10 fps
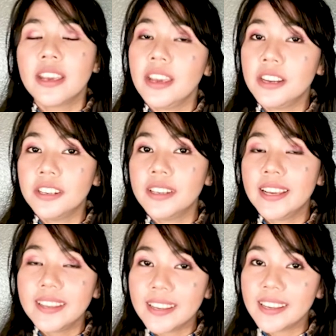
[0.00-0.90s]
Here,
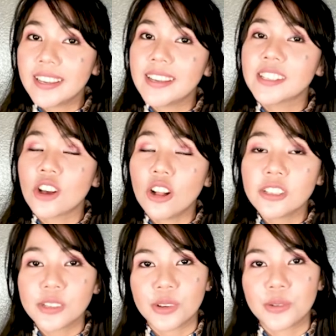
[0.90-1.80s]
needing is
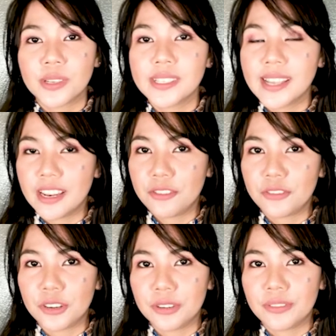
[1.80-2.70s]
also a
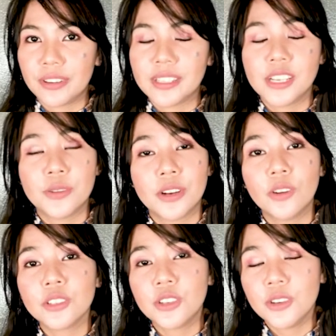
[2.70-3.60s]
stative verb, so we
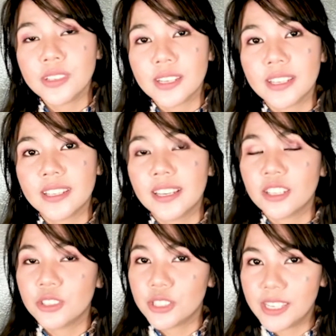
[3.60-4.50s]
don't use it
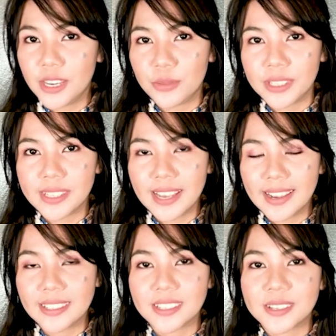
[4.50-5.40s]
in continuous
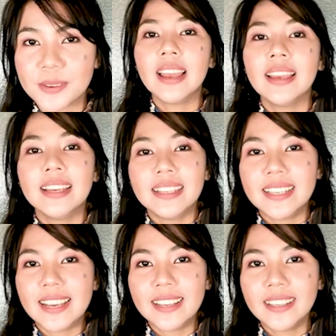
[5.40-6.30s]
tense.
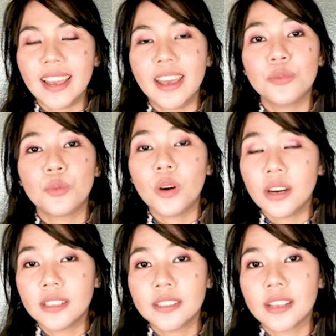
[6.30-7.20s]
Need and
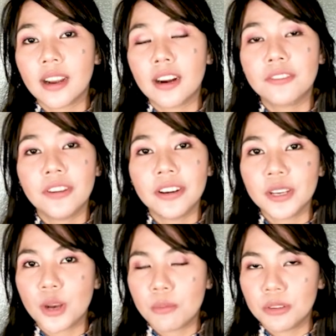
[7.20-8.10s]
want are
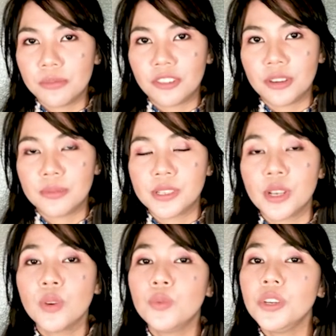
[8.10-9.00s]
very common
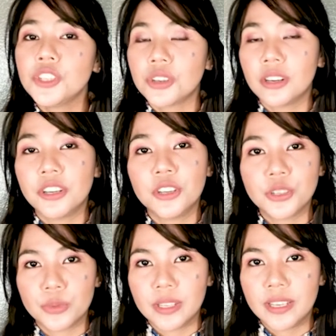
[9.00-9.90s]
verbs, which are
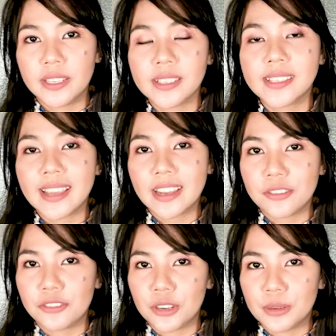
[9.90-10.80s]
usually
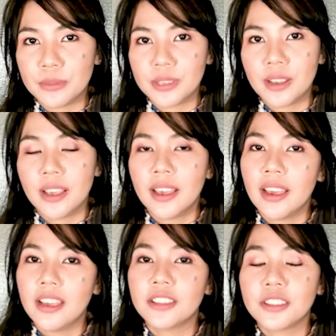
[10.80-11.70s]
stative verbs,
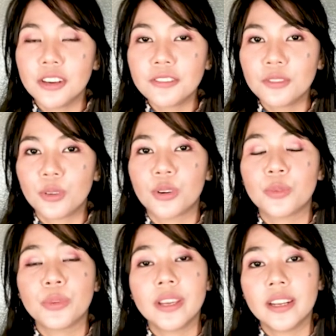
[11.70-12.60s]
and
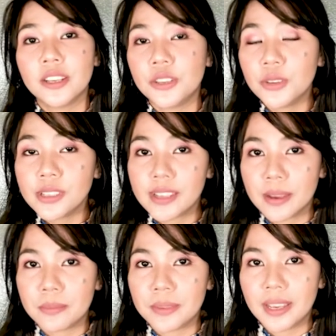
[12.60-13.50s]
therefore we cannot
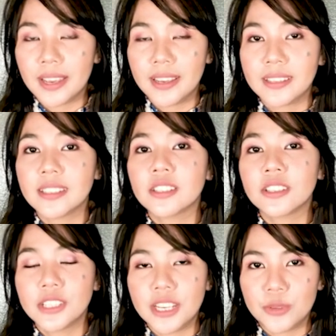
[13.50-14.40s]
use them in
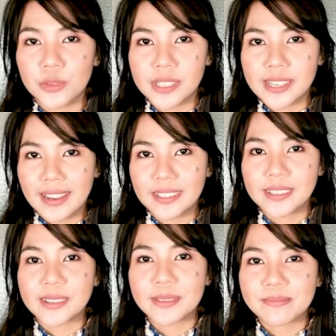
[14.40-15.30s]
continuous
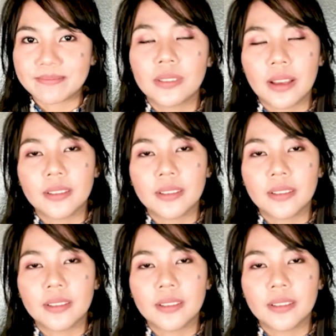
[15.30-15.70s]
tense.